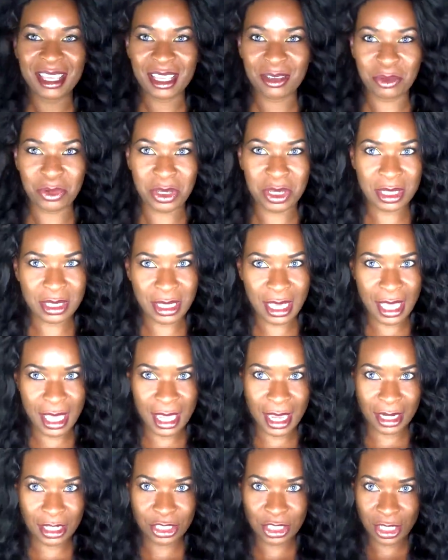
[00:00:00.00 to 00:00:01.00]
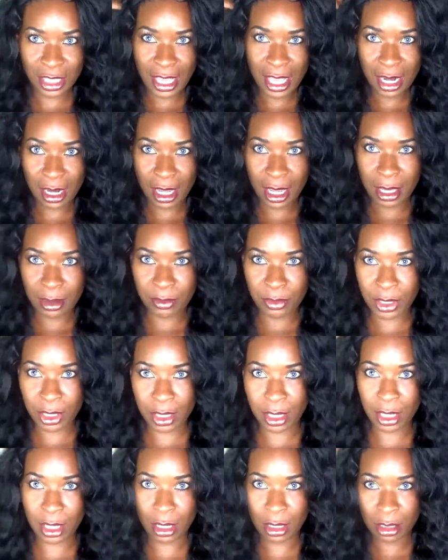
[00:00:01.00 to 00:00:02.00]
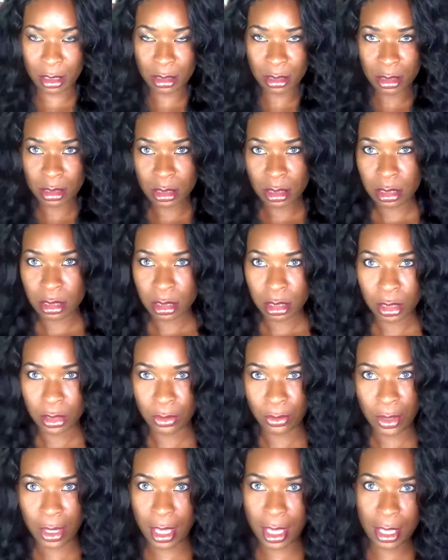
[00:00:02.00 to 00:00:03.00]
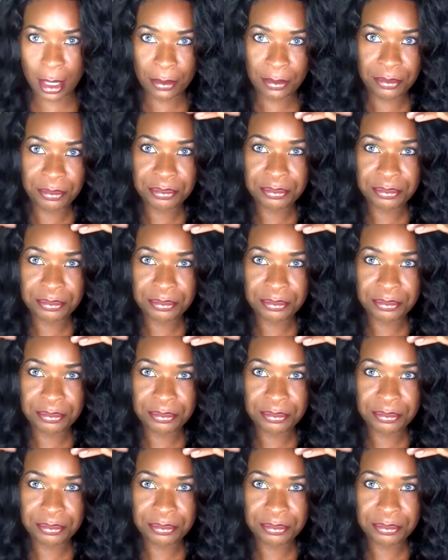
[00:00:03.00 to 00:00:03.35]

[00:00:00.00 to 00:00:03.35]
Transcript: Because I like big hair. Okay?